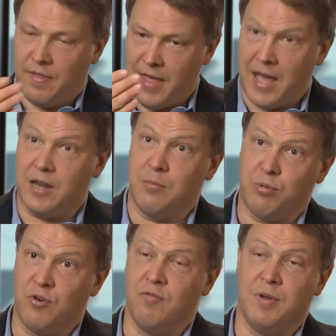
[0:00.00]
that
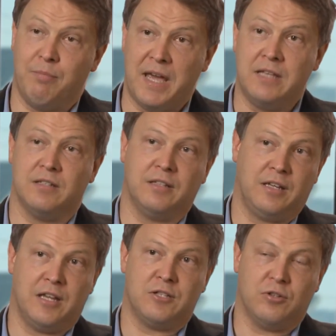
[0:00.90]
improvement basically
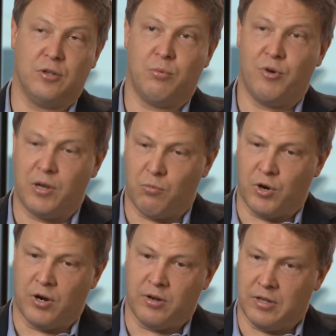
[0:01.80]
gets you to the point
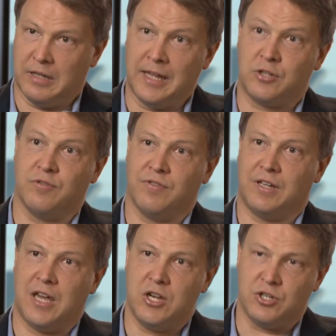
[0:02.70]
where
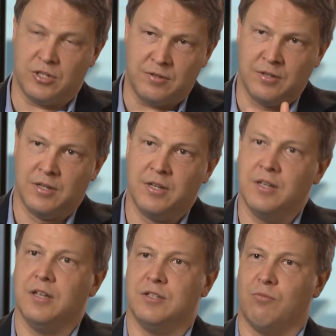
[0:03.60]
electrification
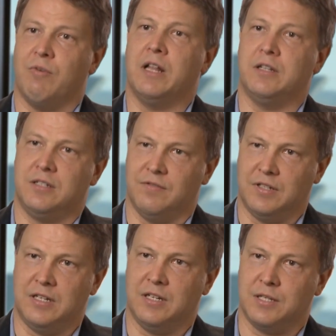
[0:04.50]
is a
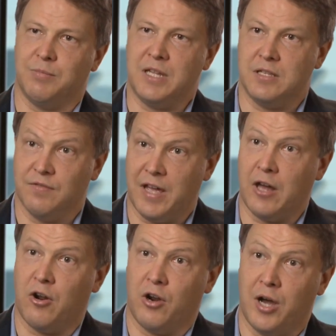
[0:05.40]
relatively inexpensive
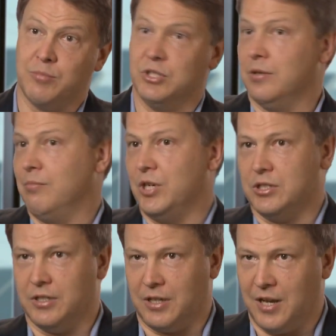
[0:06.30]
add-on option,
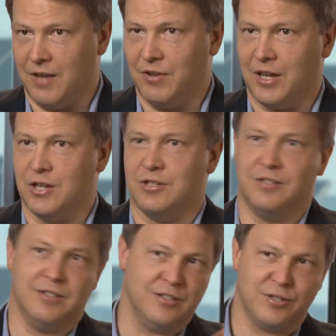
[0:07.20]
much like a navigation
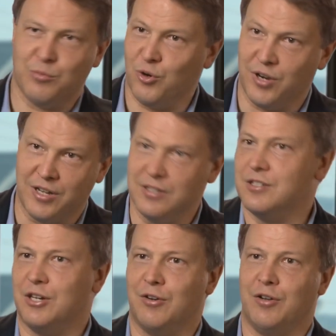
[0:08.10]
system or a nice
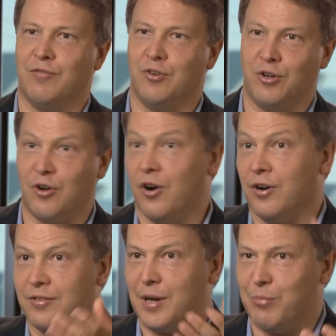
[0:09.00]
stereo for your
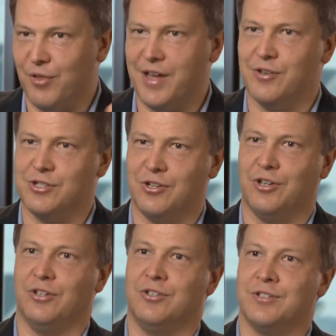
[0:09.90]
car, a couple
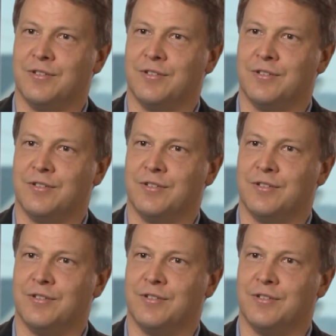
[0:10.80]
$1,000s.